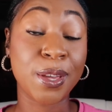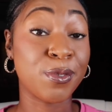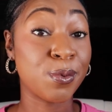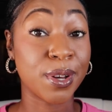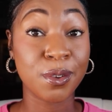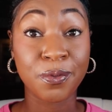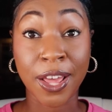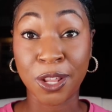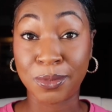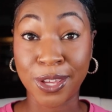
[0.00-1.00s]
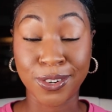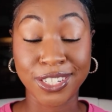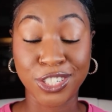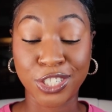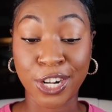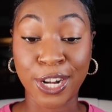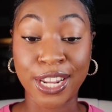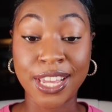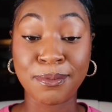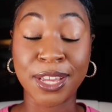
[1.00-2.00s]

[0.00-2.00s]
If you wanna follow me on this journey,